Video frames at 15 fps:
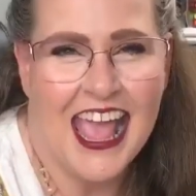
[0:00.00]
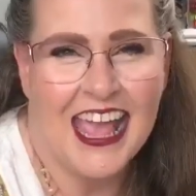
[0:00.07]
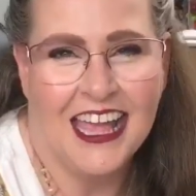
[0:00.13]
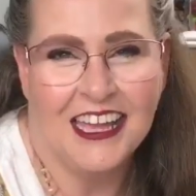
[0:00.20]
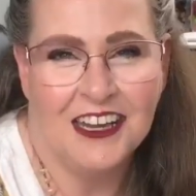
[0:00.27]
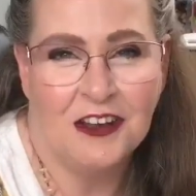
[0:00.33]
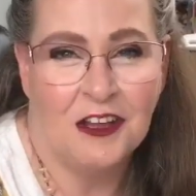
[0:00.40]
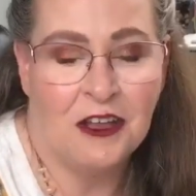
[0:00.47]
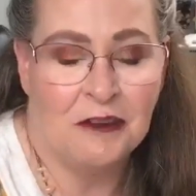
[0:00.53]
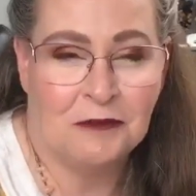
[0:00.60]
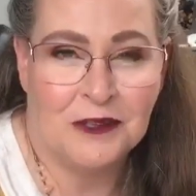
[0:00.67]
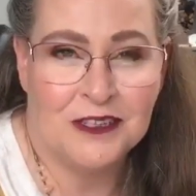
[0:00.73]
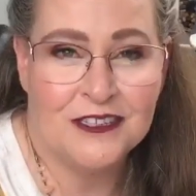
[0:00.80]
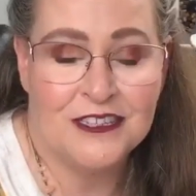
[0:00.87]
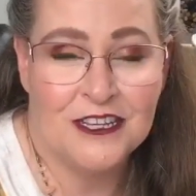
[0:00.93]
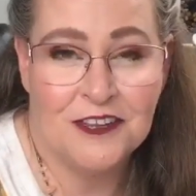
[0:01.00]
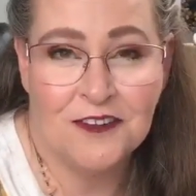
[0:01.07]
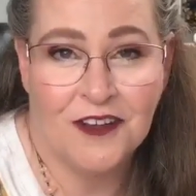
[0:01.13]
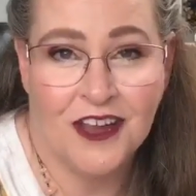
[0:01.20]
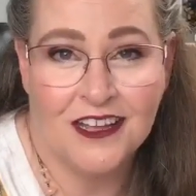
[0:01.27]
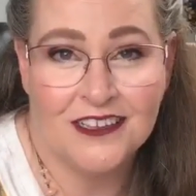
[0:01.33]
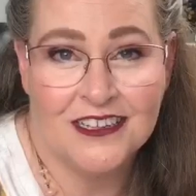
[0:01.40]
and I will see you
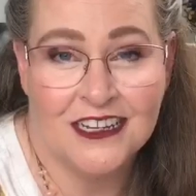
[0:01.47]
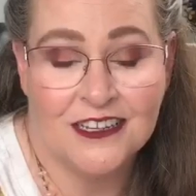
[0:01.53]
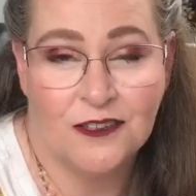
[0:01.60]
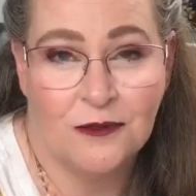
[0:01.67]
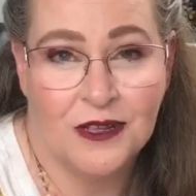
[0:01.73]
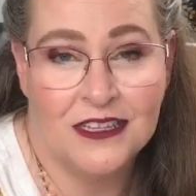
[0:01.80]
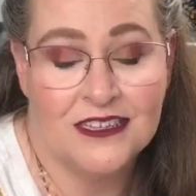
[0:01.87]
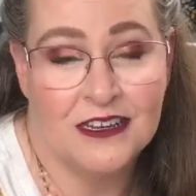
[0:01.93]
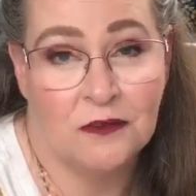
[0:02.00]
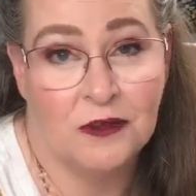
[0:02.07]
guys next Wednesday.